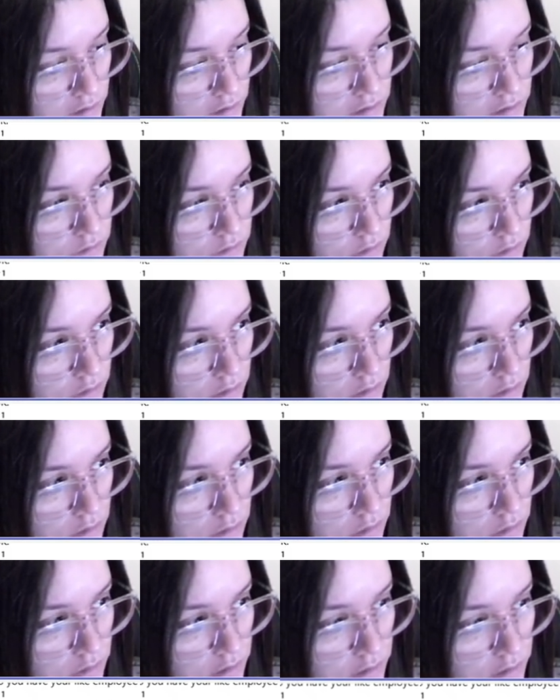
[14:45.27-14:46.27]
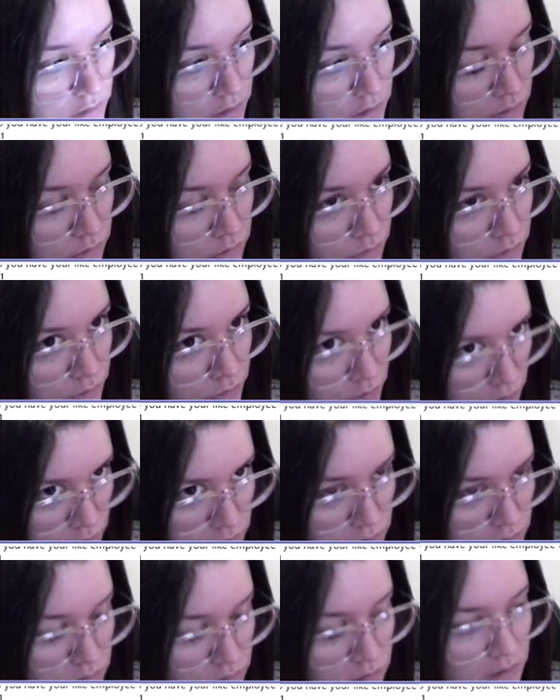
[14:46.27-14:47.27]
contracts
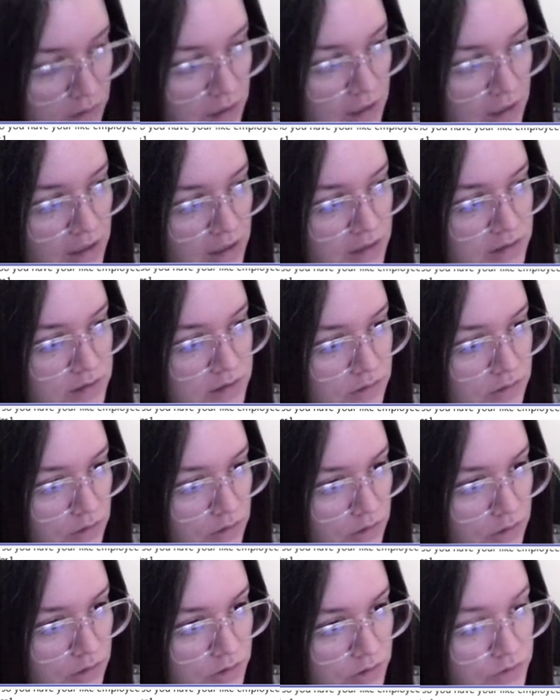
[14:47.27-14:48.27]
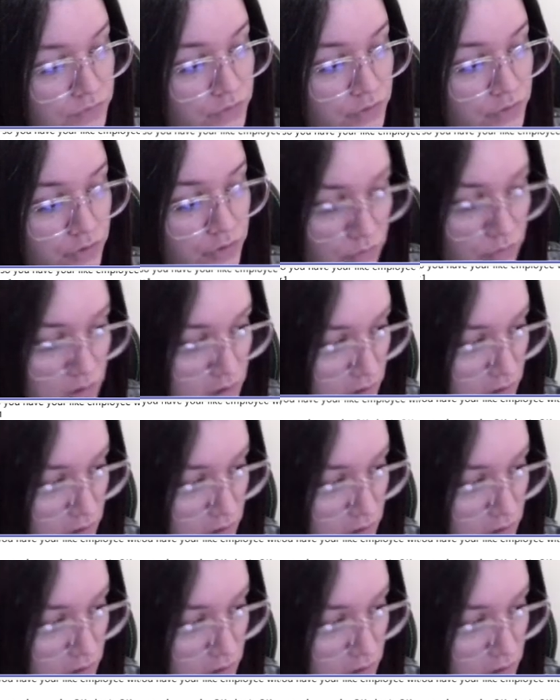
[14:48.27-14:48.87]
with us last it's for